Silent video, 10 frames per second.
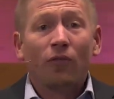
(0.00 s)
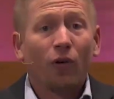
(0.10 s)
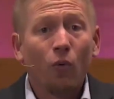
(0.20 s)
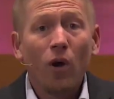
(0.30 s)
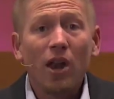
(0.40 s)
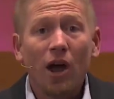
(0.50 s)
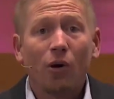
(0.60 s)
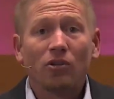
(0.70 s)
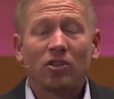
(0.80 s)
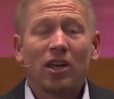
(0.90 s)
for
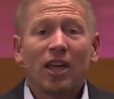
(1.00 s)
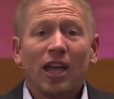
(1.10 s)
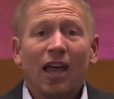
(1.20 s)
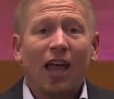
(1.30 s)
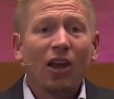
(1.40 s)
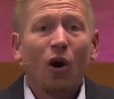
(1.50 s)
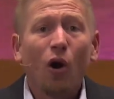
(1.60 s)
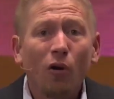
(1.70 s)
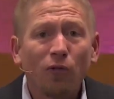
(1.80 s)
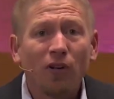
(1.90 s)
widows and
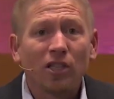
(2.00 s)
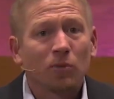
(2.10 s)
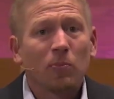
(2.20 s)
orphans,